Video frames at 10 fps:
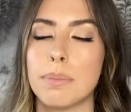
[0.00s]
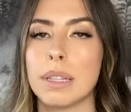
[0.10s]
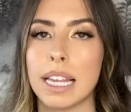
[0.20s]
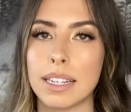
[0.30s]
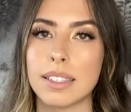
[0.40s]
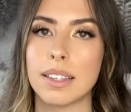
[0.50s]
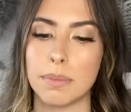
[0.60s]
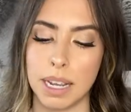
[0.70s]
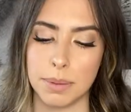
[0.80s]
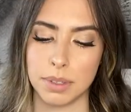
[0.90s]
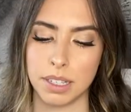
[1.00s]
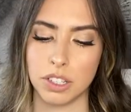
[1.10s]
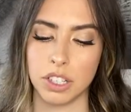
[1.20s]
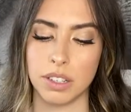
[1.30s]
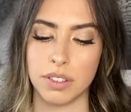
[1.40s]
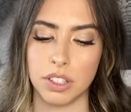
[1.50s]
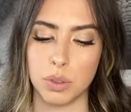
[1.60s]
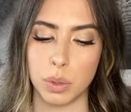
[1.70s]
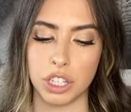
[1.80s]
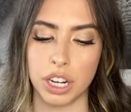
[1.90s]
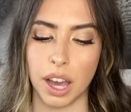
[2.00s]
but like sometimes it's just to switch it